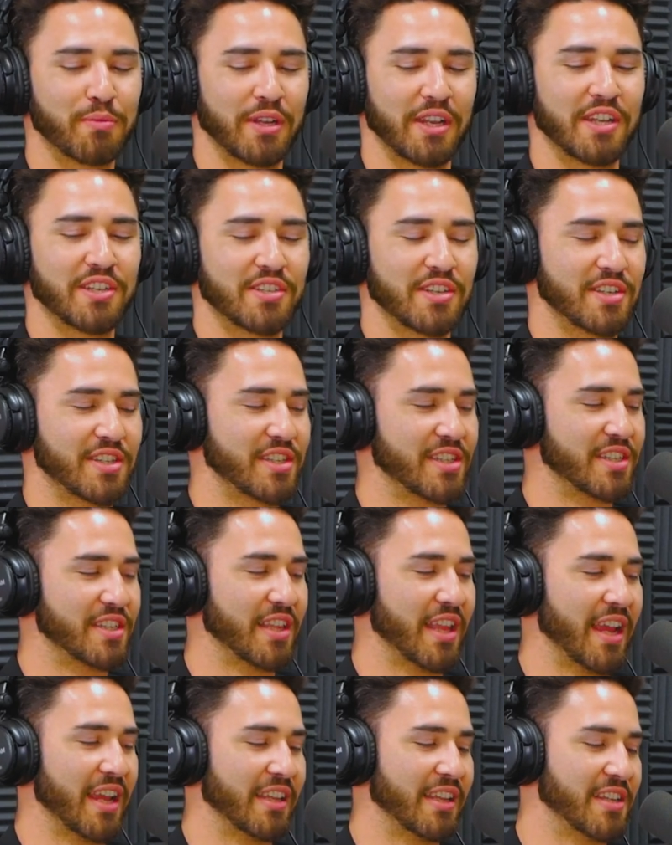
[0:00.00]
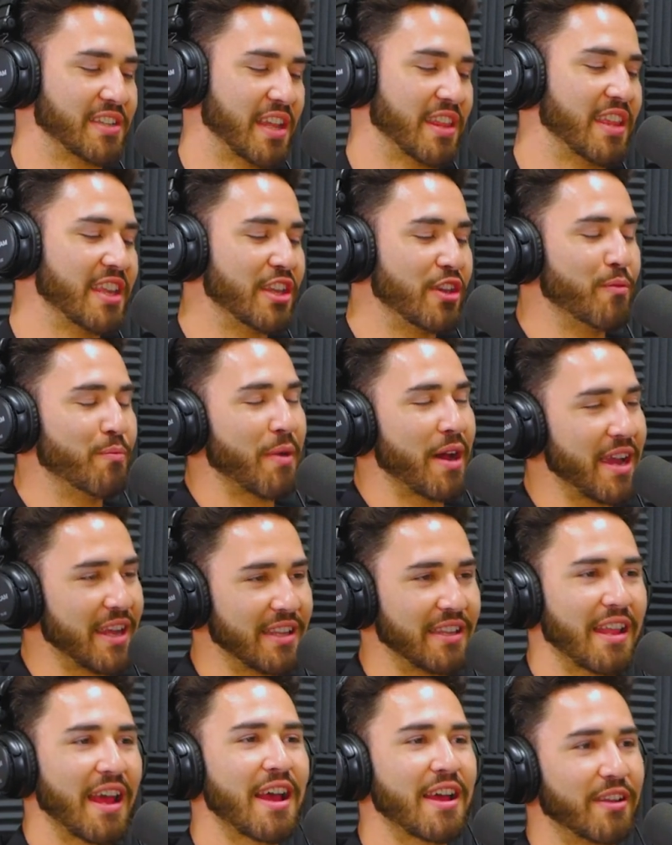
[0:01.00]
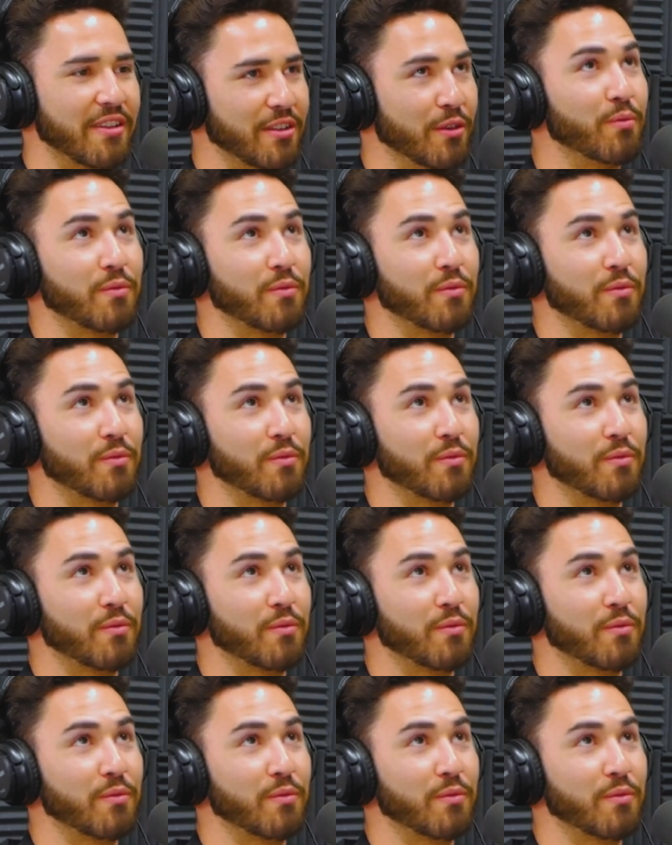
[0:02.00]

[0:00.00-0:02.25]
But it's just like because I think you might not,